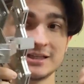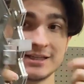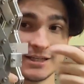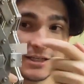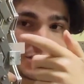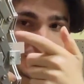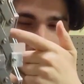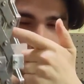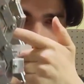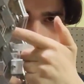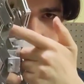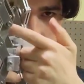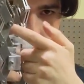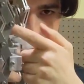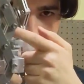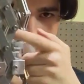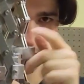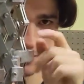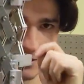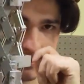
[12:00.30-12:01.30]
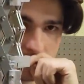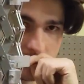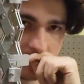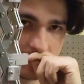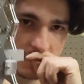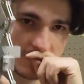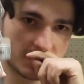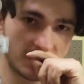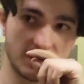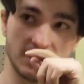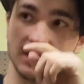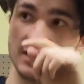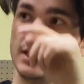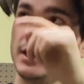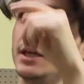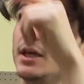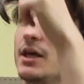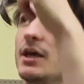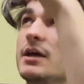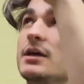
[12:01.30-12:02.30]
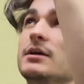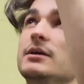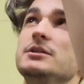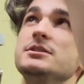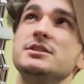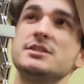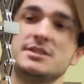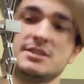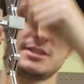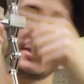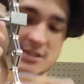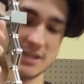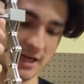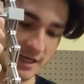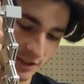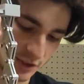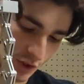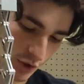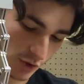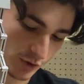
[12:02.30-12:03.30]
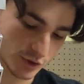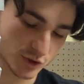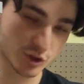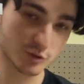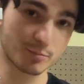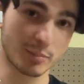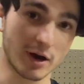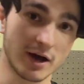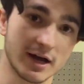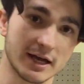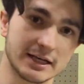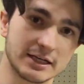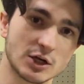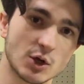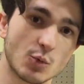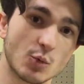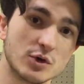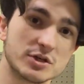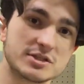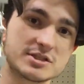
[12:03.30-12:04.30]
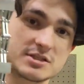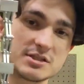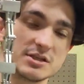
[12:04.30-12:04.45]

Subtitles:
linkages, the center spine was